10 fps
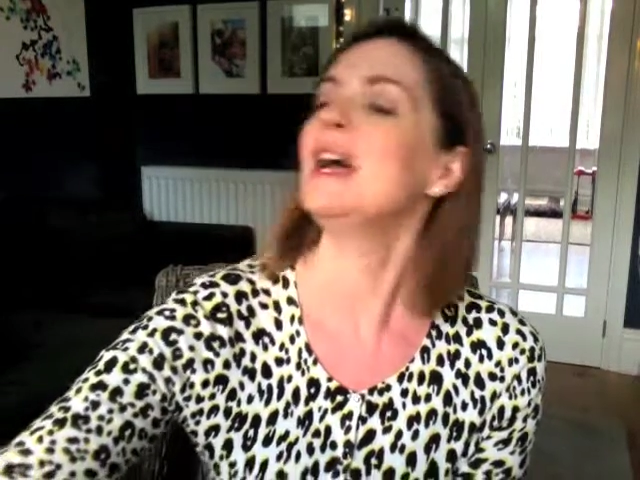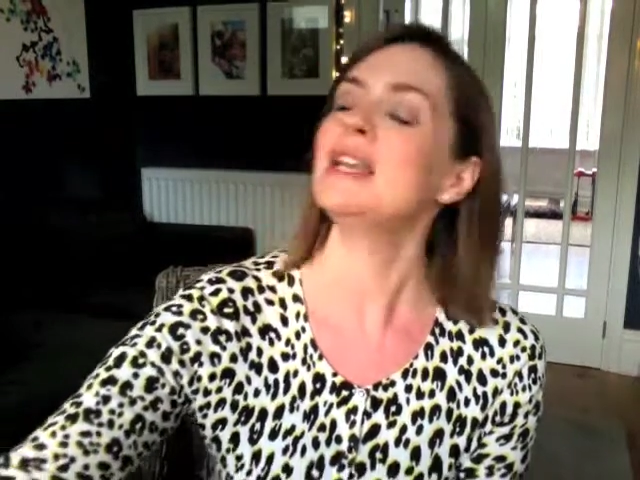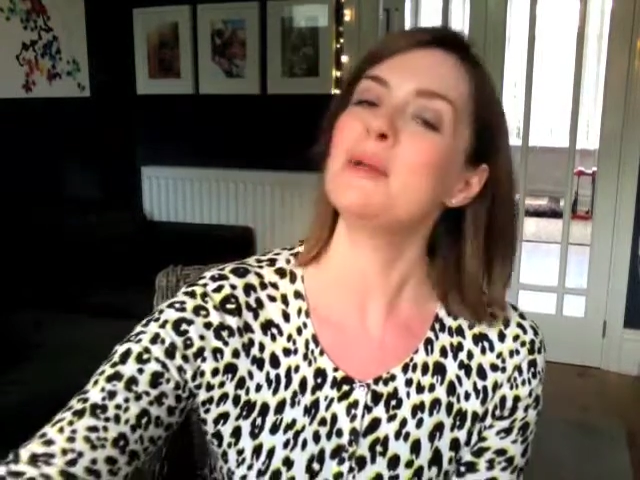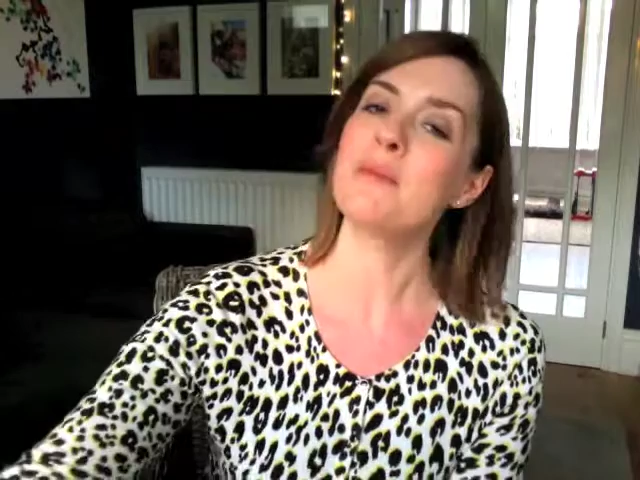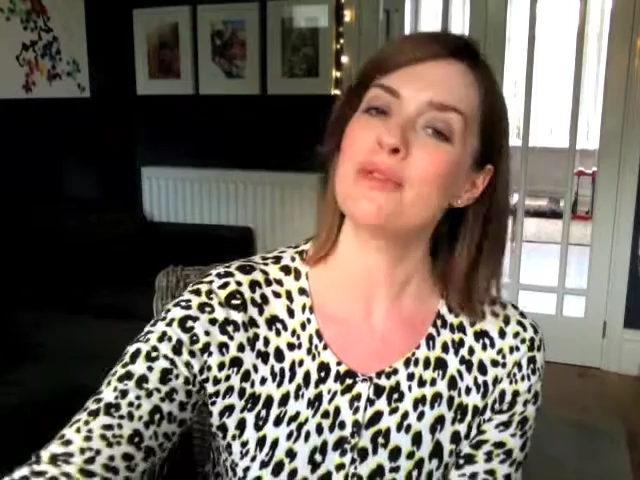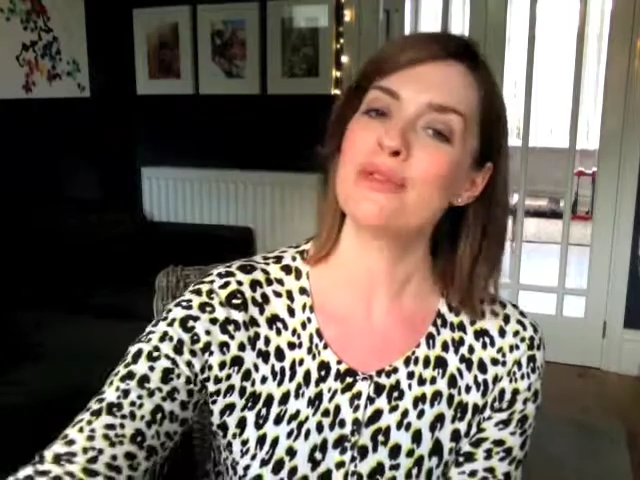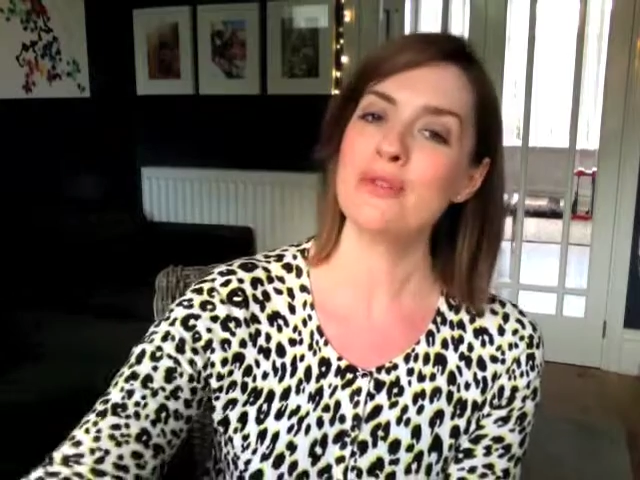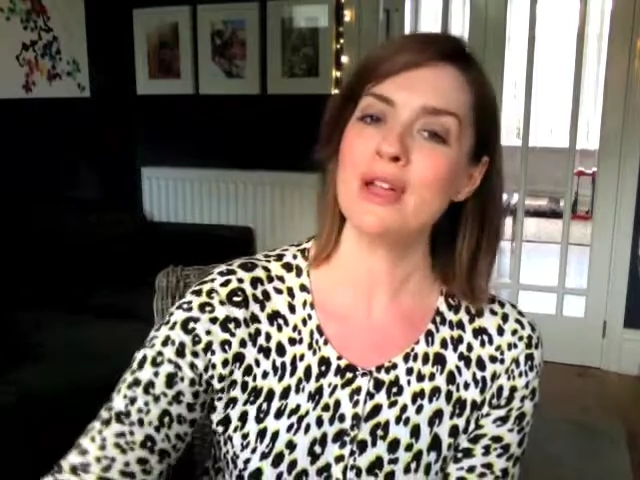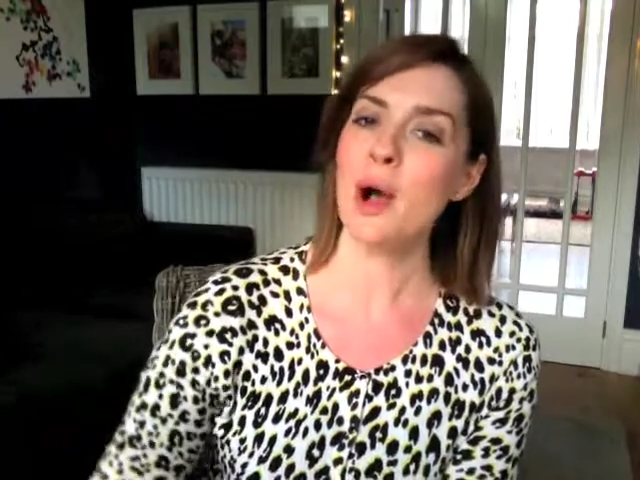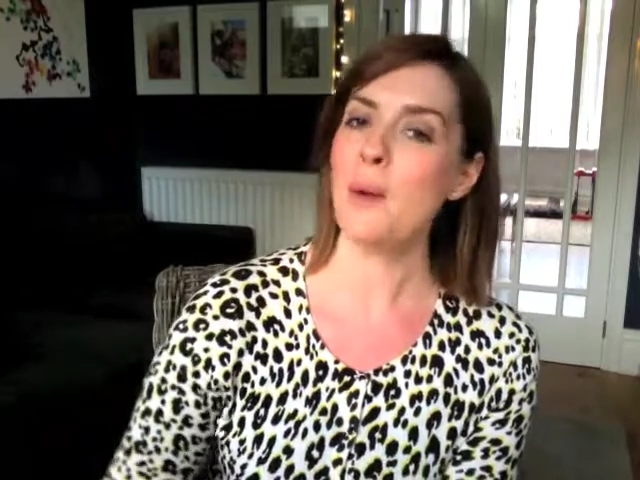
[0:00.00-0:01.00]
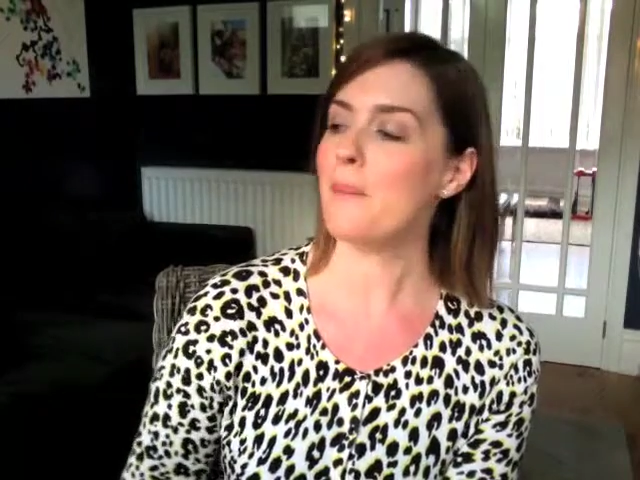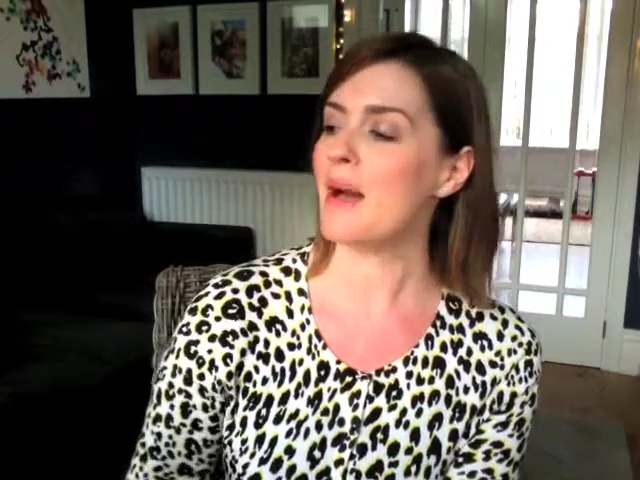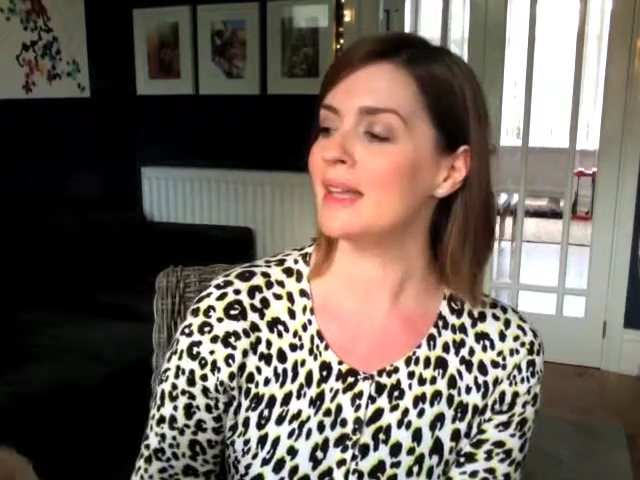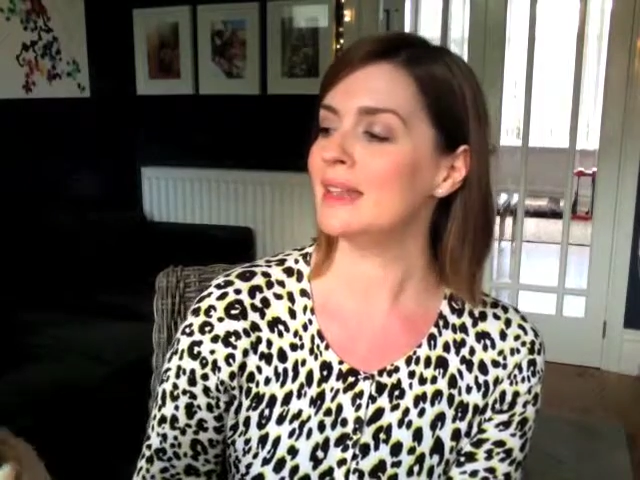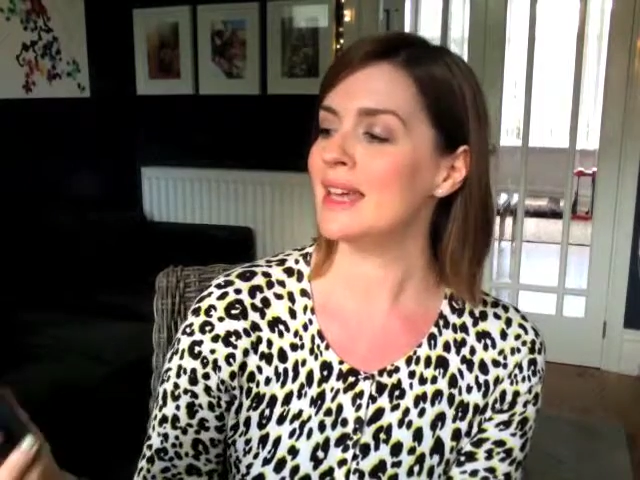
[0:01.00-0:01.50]
Number 3 on
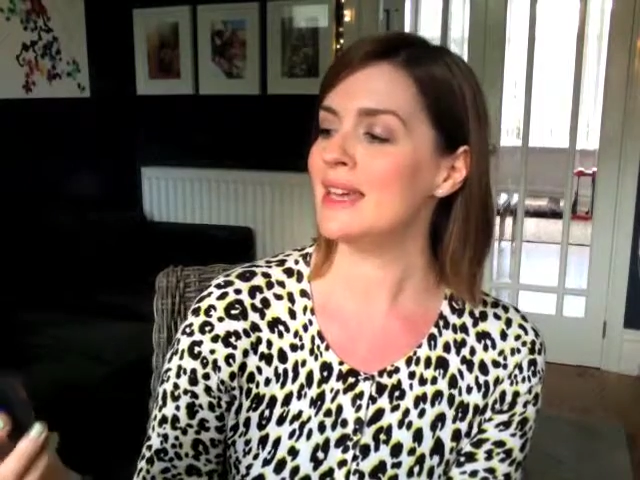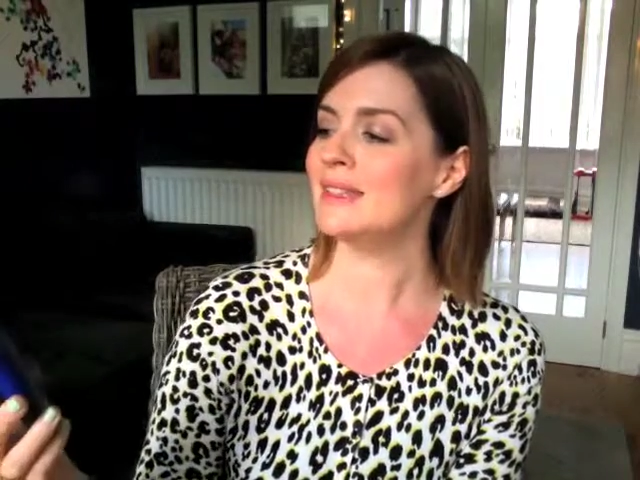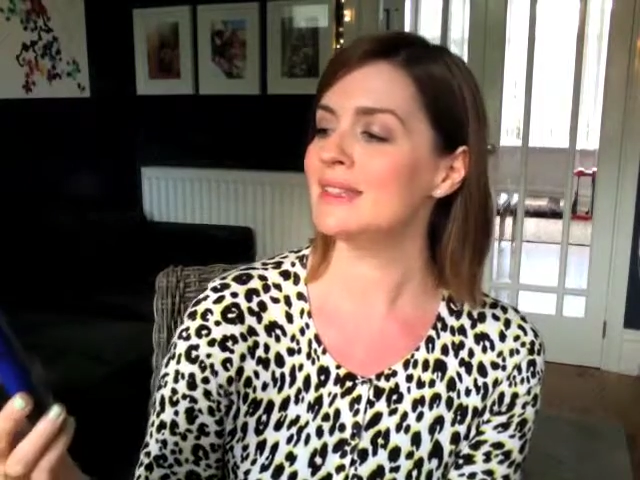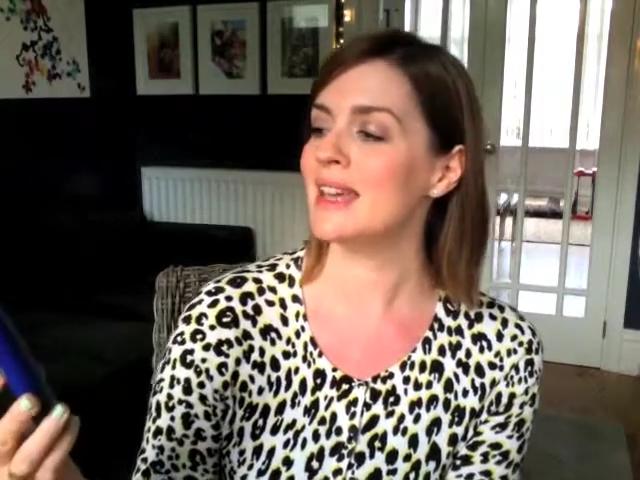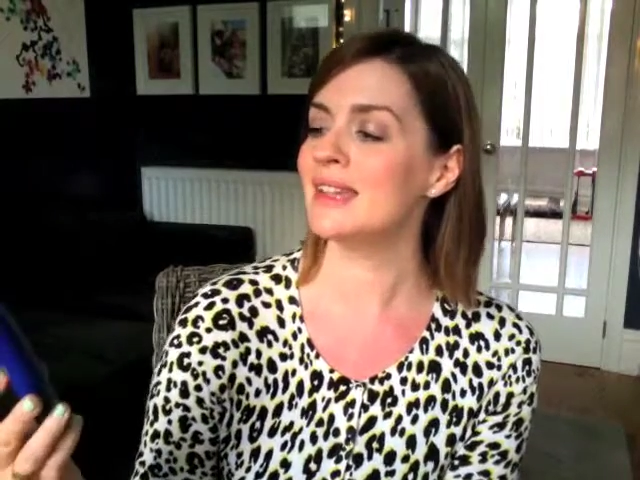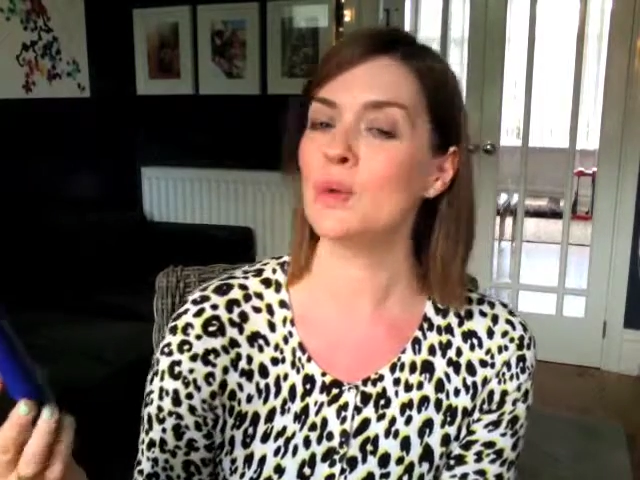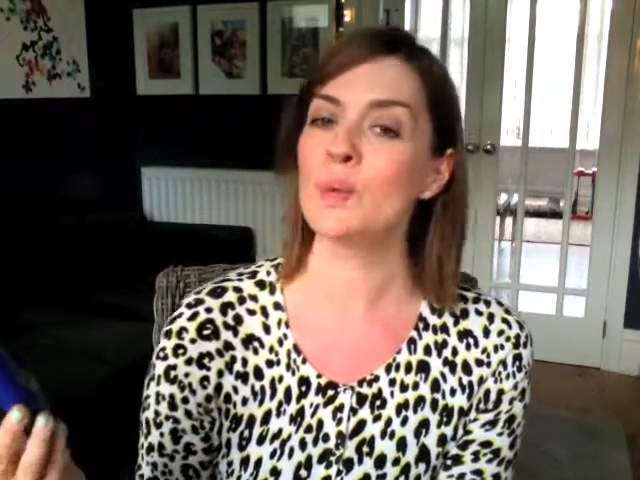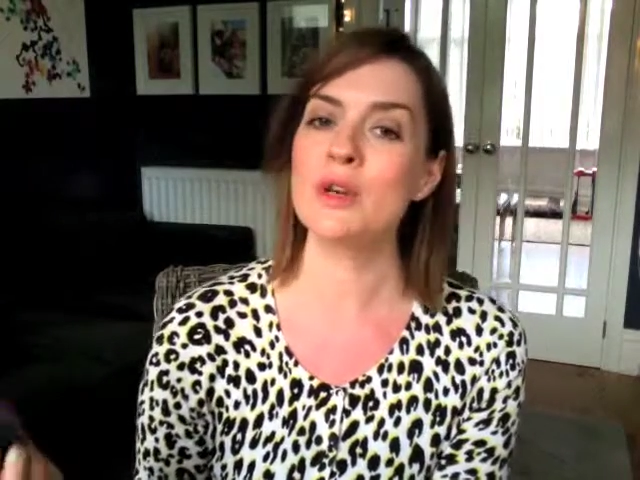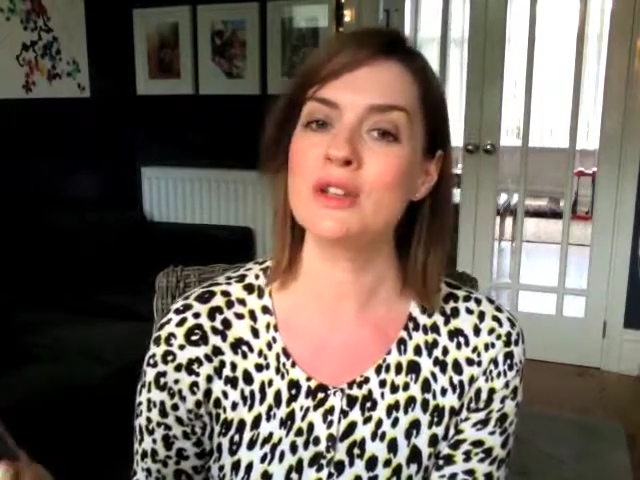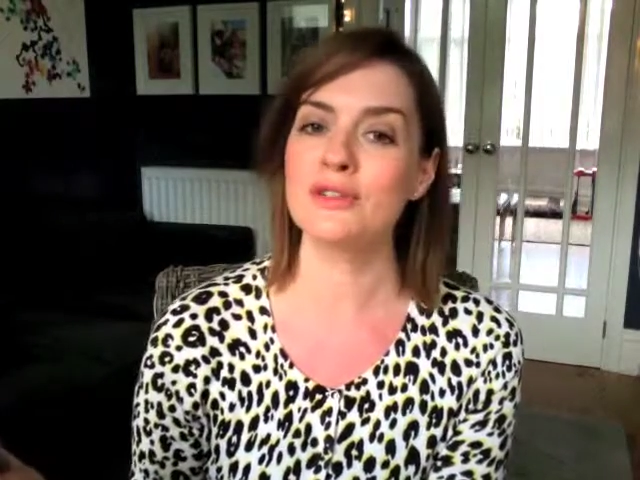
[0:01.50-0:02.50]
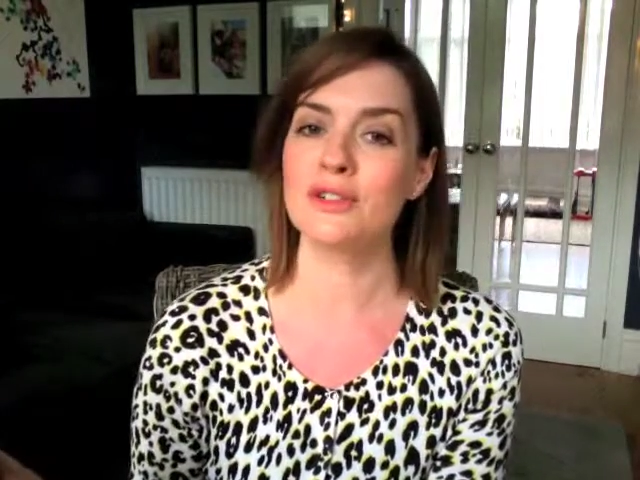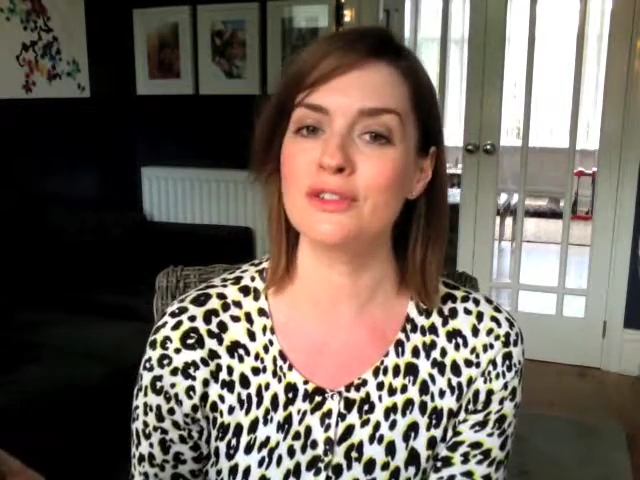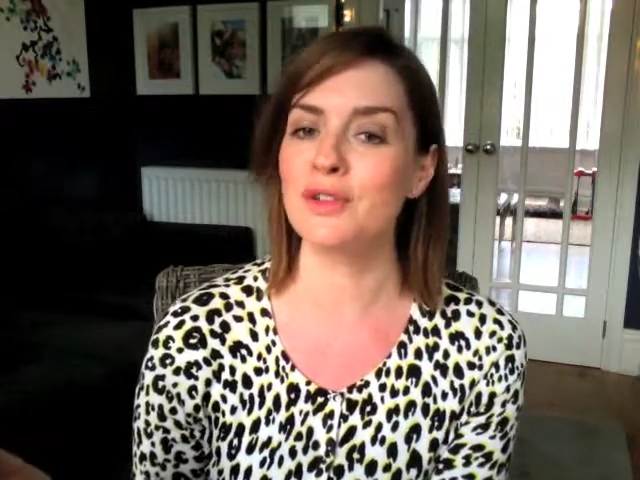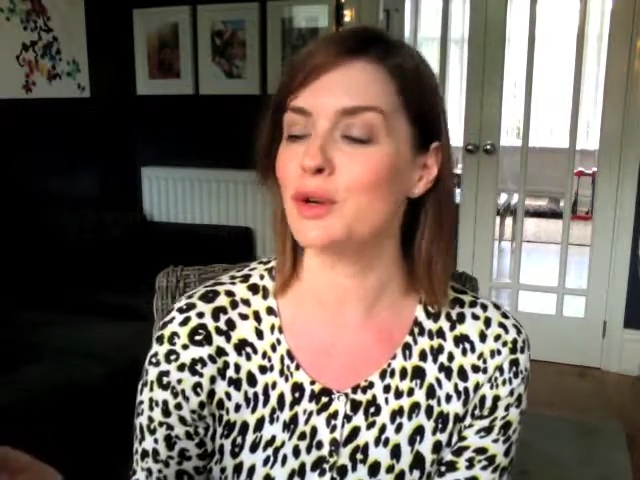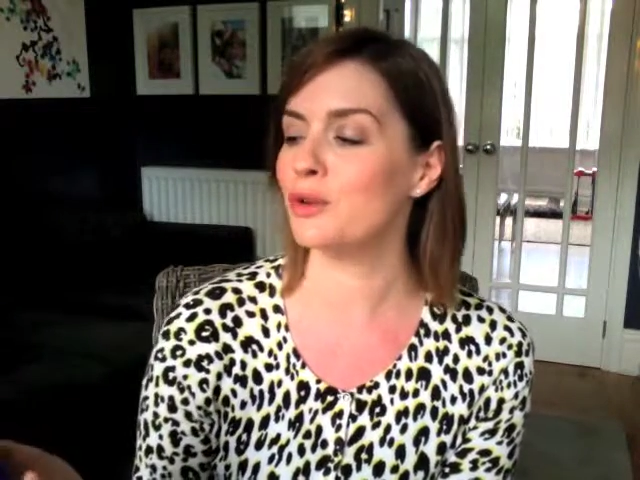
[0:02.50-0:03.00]
my list is a wonderful
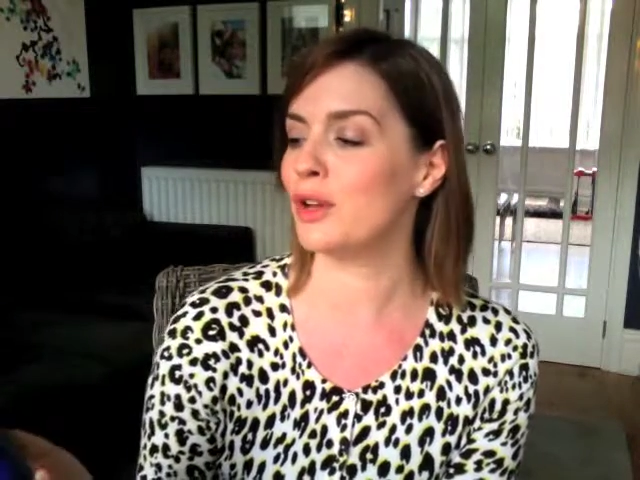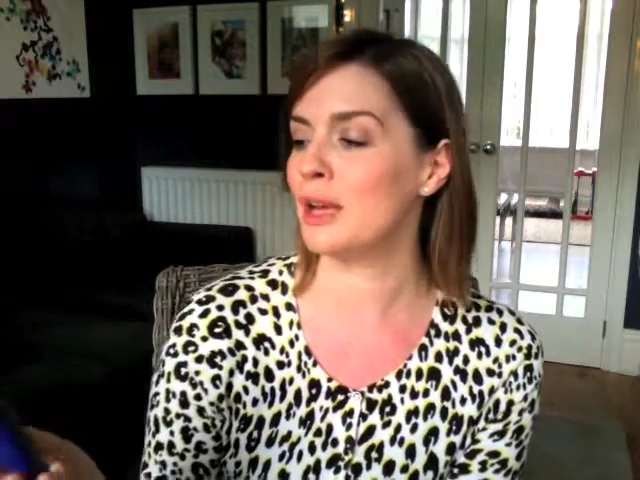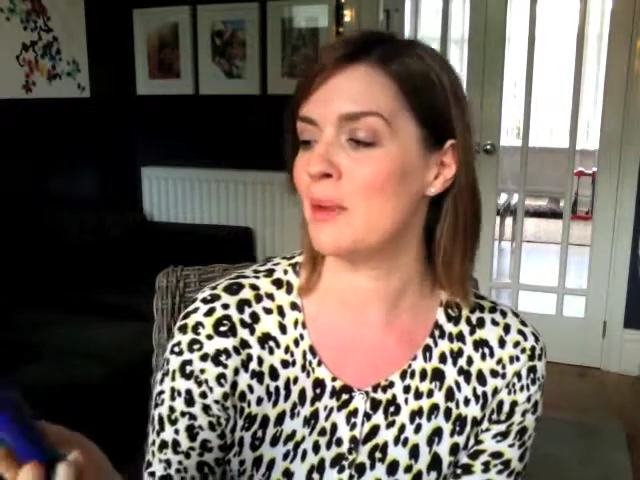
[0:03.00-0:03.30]
foot cream,